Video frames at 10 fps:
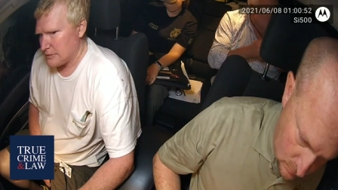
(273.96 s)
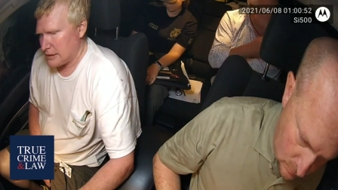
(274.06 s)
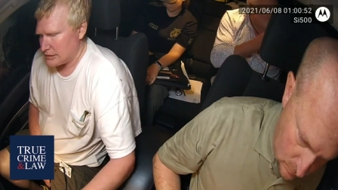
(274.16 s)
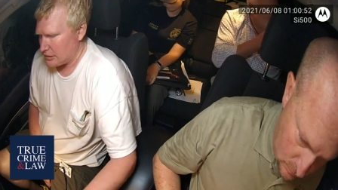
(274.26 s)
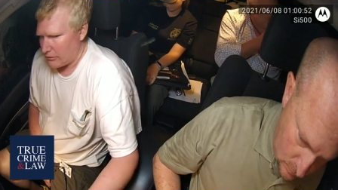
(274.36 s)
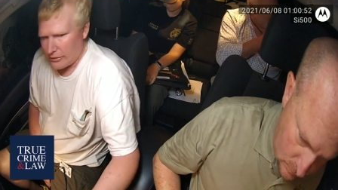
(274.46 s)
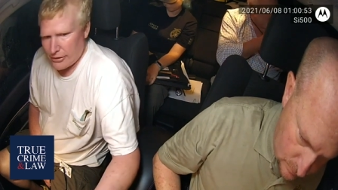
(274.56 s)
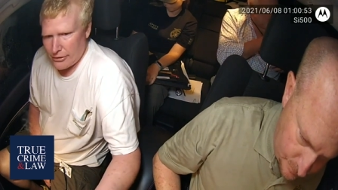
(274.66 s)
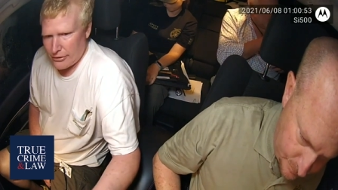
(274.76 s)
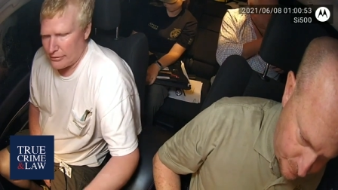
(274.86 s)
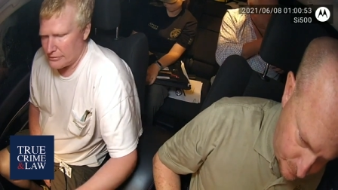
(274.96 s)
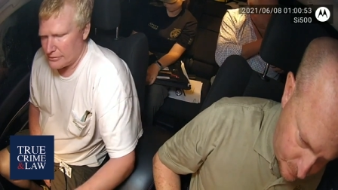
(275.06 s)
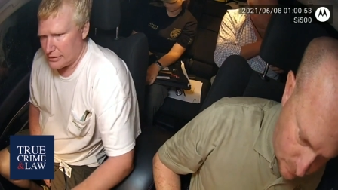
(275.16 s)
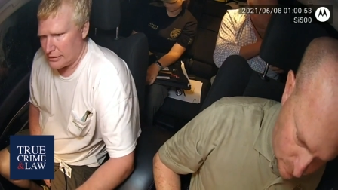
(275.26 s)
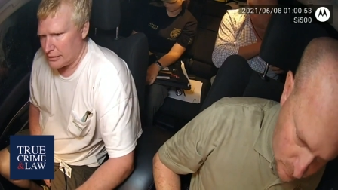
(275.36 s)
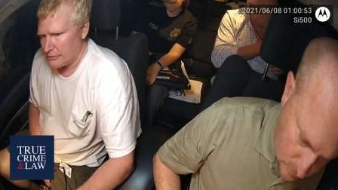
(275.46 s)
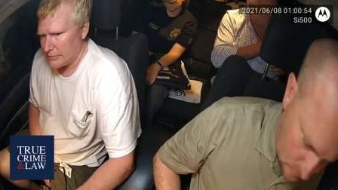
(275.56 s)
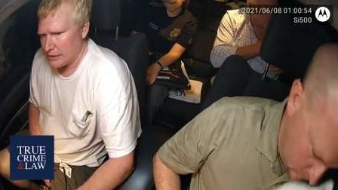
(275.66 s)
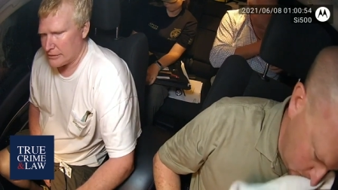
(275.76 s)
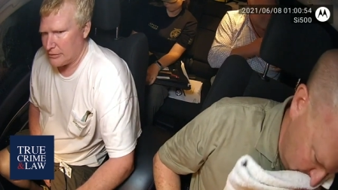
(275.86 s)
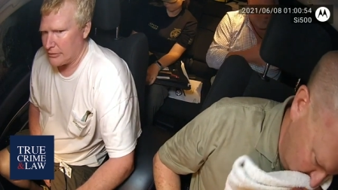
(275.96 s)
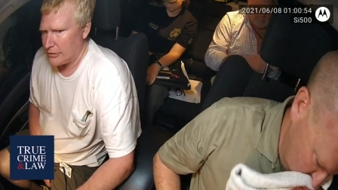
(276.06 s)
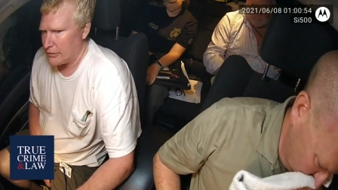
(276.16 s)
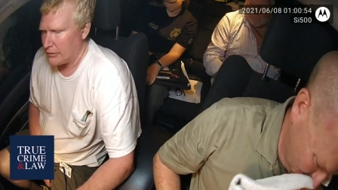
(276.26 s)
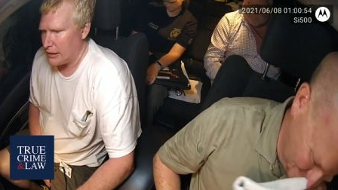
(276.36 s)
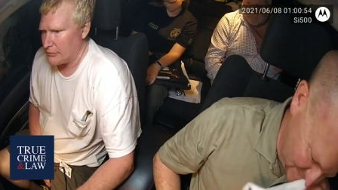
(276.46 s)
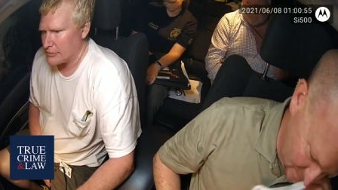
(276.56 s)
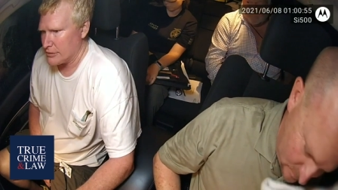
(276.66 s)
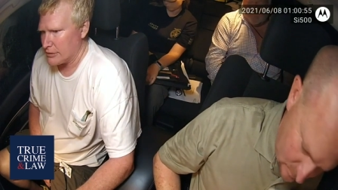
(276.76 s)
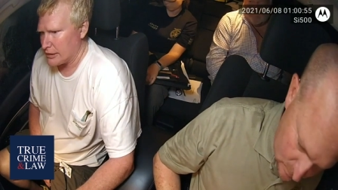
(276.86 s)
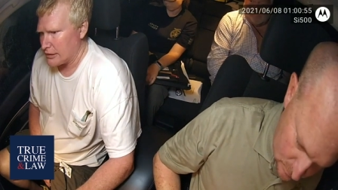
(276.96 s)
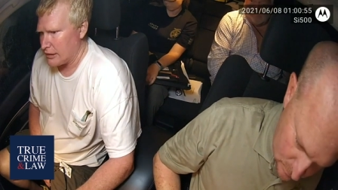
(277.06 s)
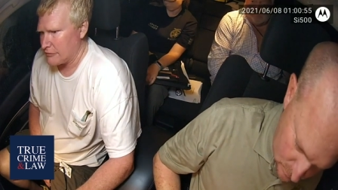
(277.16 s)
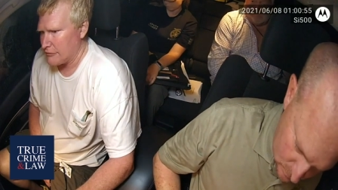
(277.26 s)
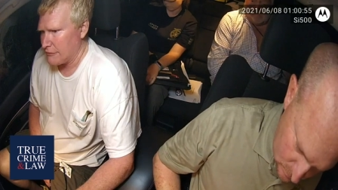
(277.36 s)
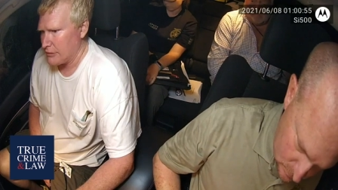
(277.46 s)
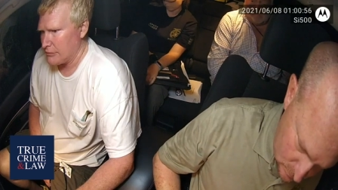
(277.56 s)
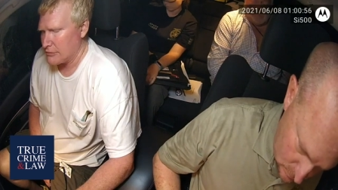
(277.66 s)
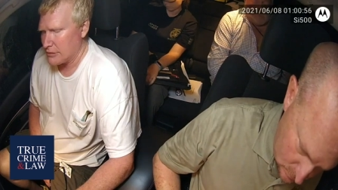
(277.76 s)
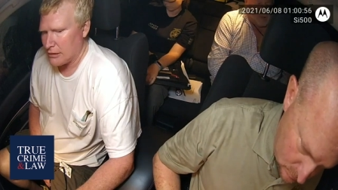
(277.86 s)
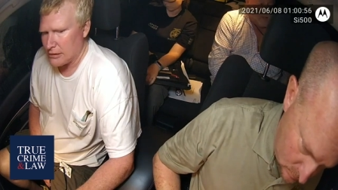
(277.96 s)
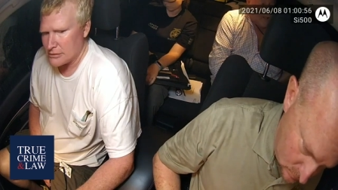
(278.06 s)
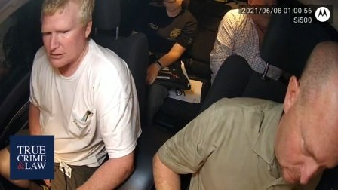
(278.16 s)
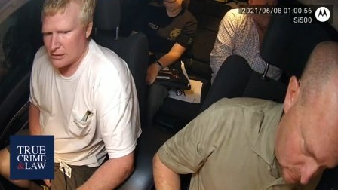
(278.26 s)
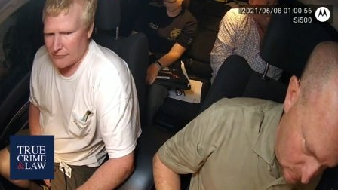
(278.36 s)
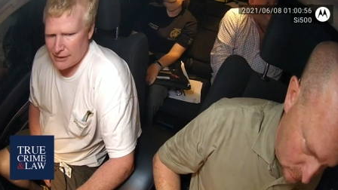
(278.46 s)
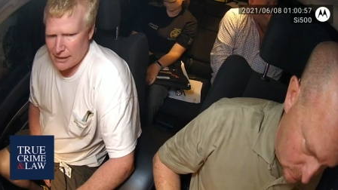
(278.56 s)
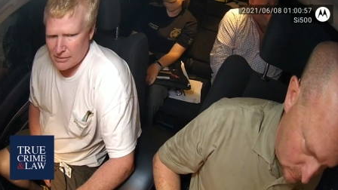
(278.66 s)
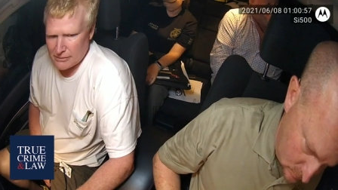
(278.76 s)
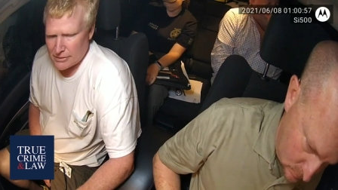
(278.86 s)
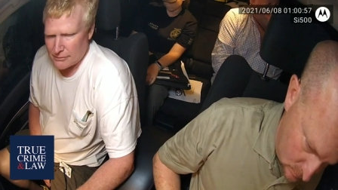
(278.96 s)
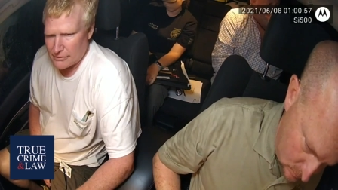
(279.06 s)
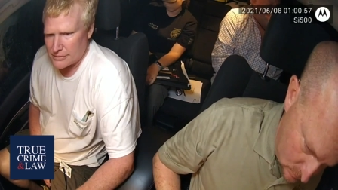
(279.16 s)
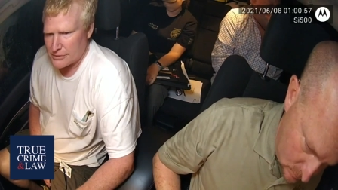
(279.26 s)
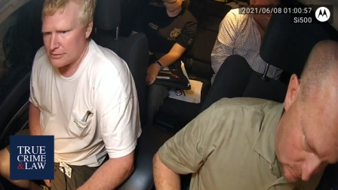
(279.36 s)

I talked to her. Um, I told her I was going to get off the phone to call some family members.